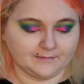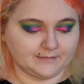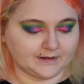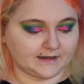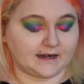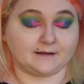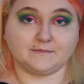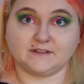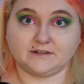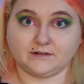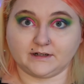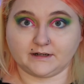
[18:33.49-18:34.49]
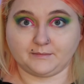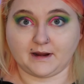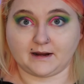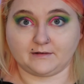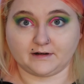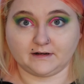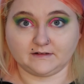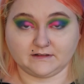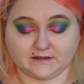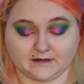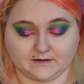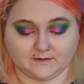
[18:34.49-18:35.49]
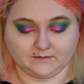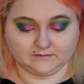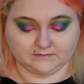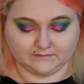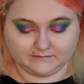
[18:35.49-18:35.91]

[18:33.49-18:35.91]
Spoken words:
But I'm still going to powder, so